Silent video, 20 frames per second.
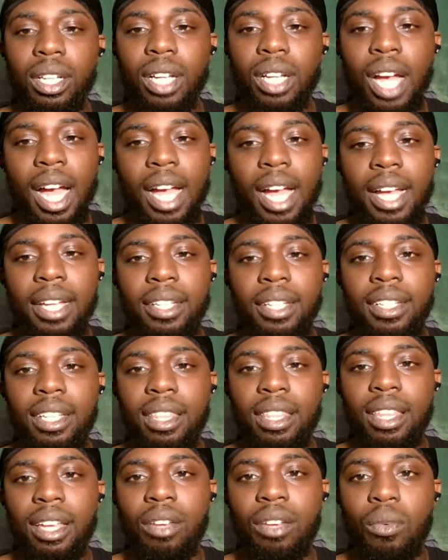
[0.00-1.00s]
I
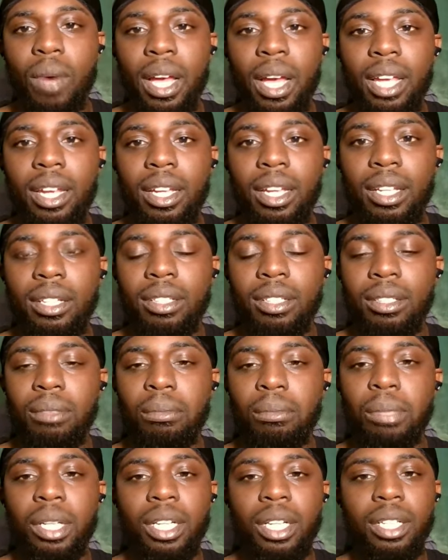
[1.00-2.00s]
then waited,
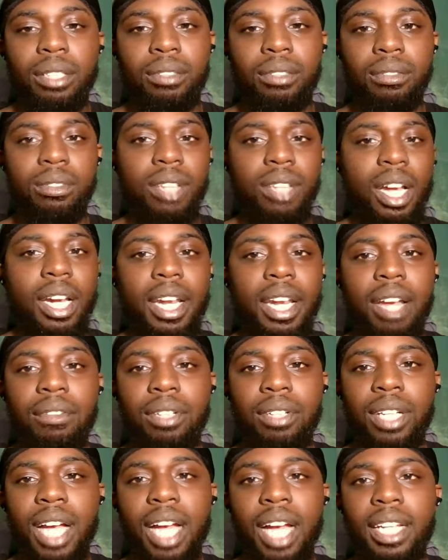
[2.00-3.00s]
but I
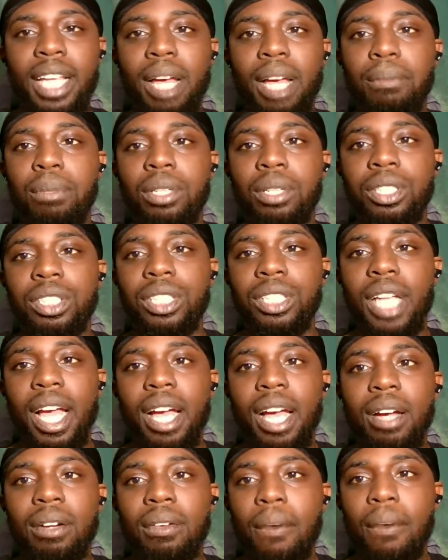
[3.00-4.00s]
never got that push
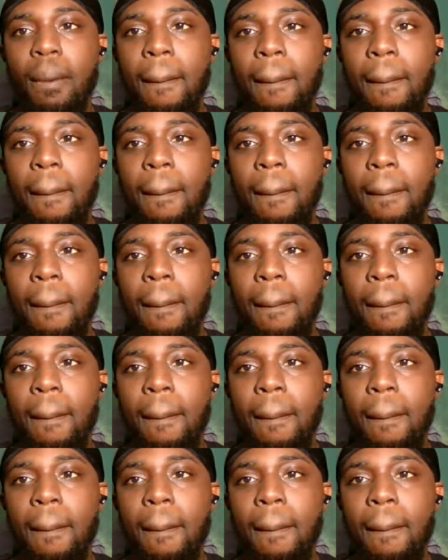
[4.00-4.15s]
down.